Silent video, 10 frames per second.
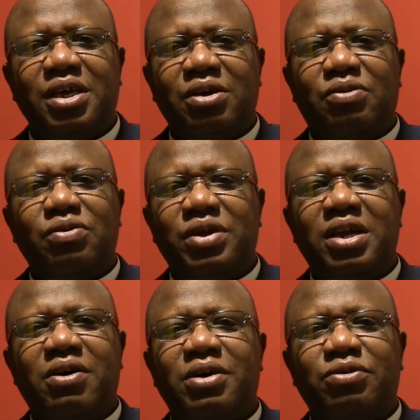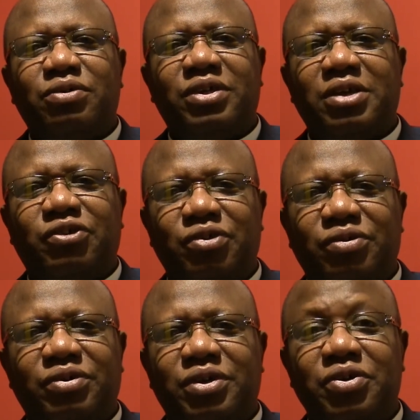including our youth and
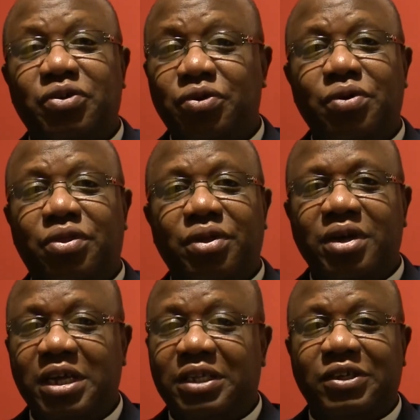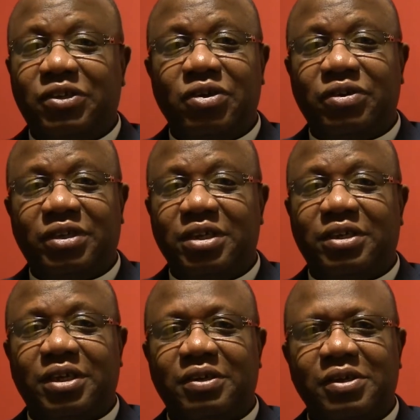children. Youth, it is your
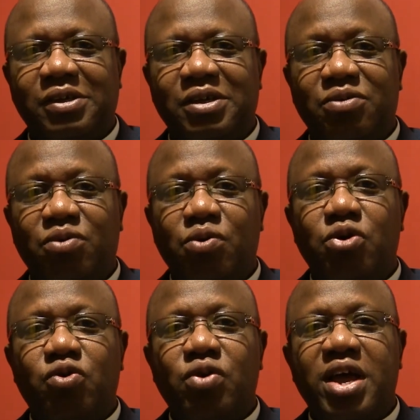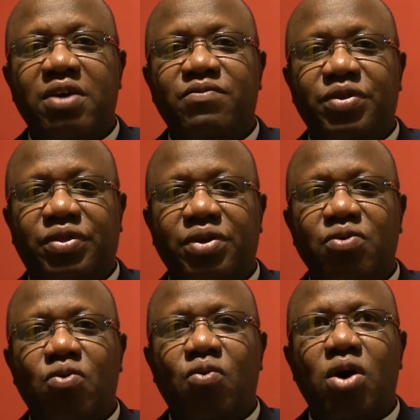season. We will do
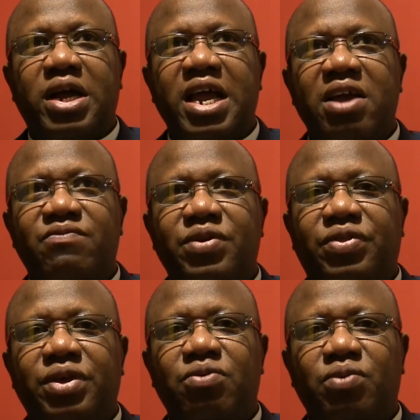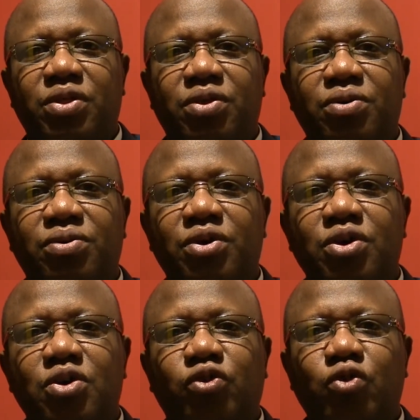everything, work everything with you
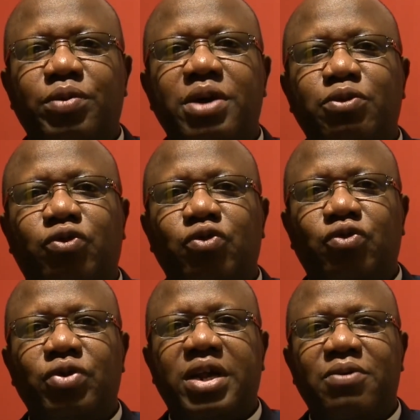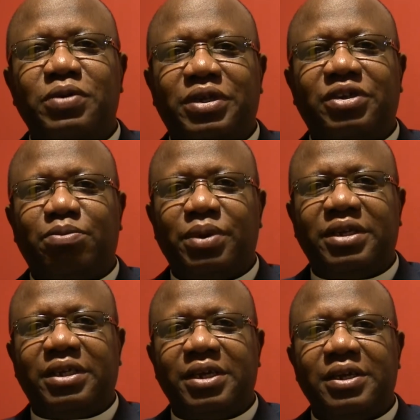to be able to do that which is
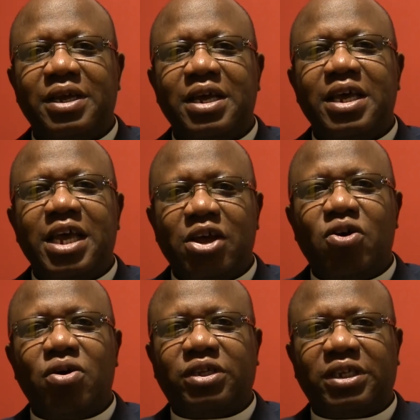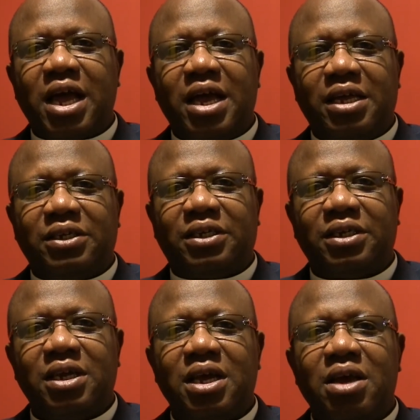pleasing in God's eyes.
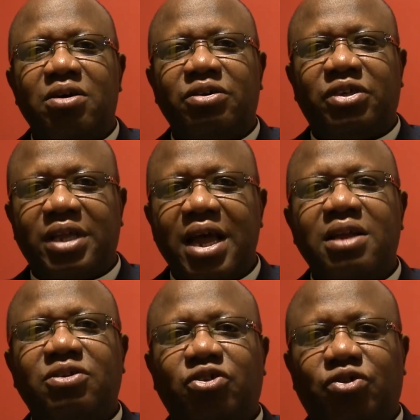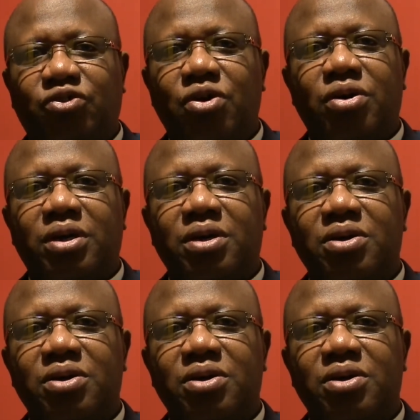Stand strong.